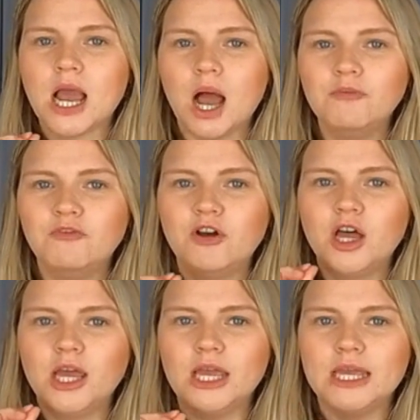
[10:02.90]

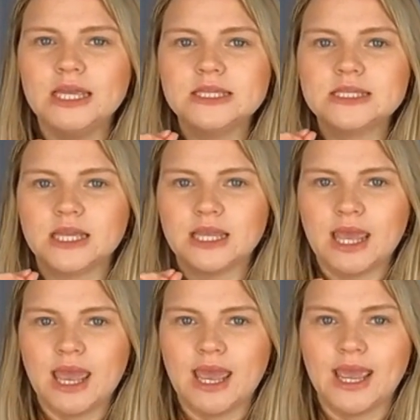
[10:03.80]
comfort is
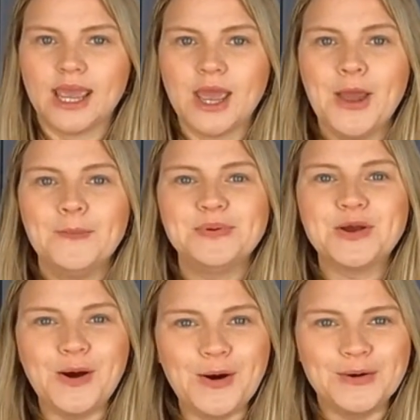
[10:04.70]
key,
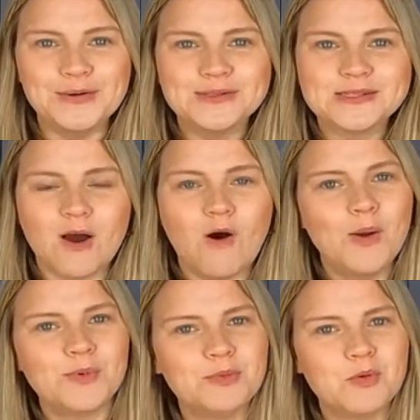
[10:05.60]
because
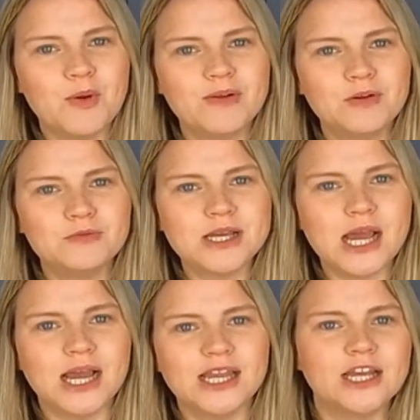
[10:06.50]
I'm going to be wearing it all
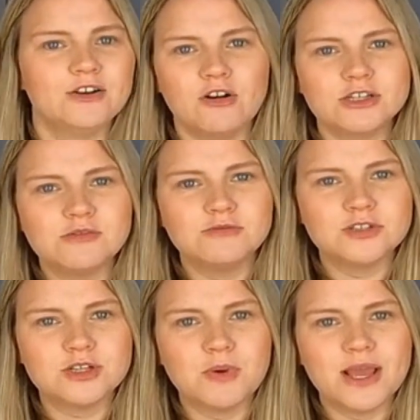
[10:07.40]
day and I don't
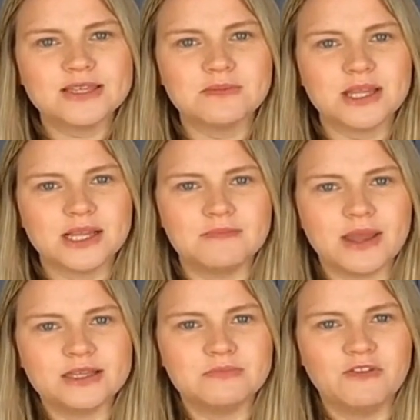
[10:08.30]
want to wear something that
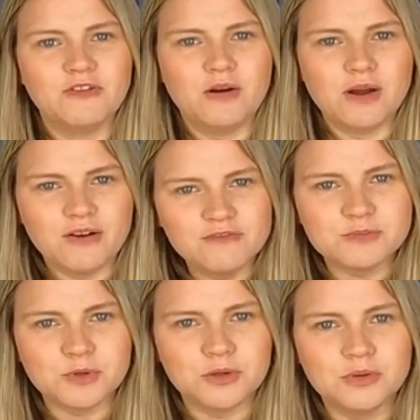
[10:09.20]
makes me feel
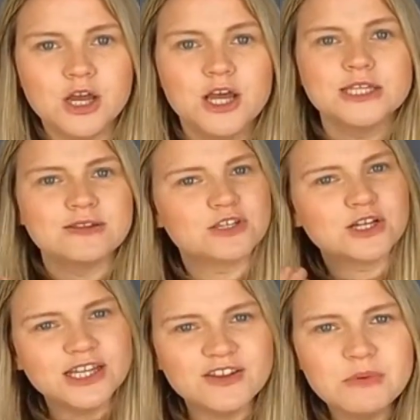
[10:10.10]
uncomfortable. So if it's
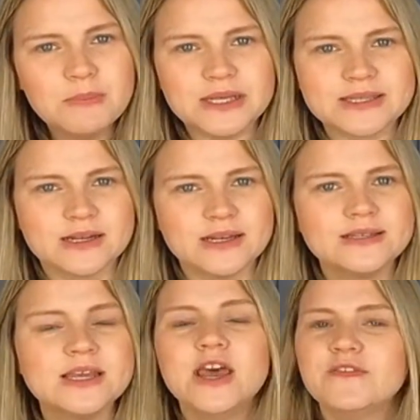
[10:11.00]
going to give me
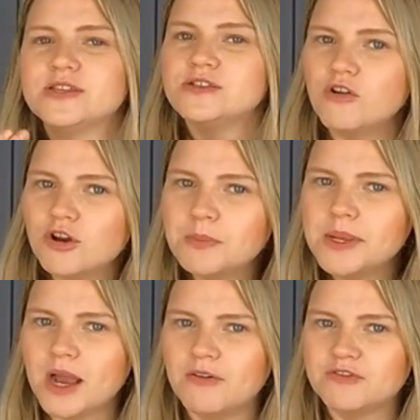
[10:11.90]
blisters, if it's not going to
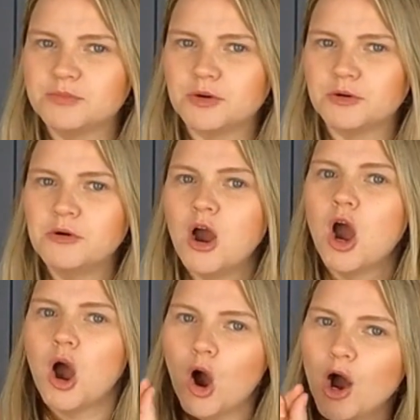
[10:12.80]
be comfortable,
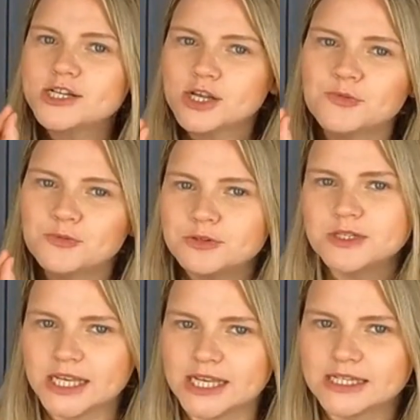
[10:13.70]
I don't
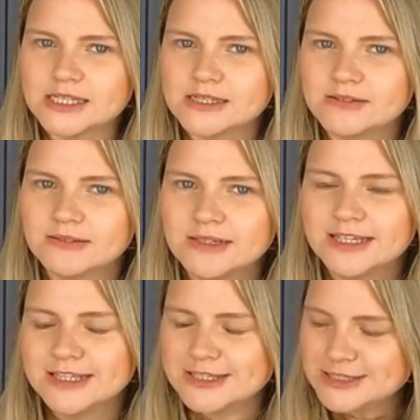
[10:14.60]
want it.
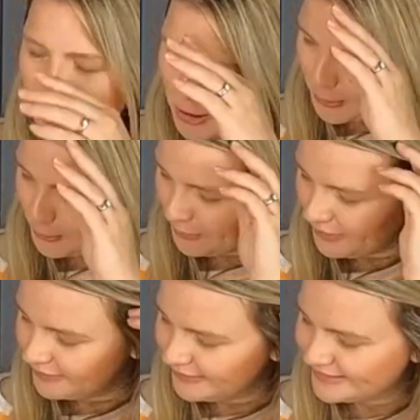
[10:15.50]
So,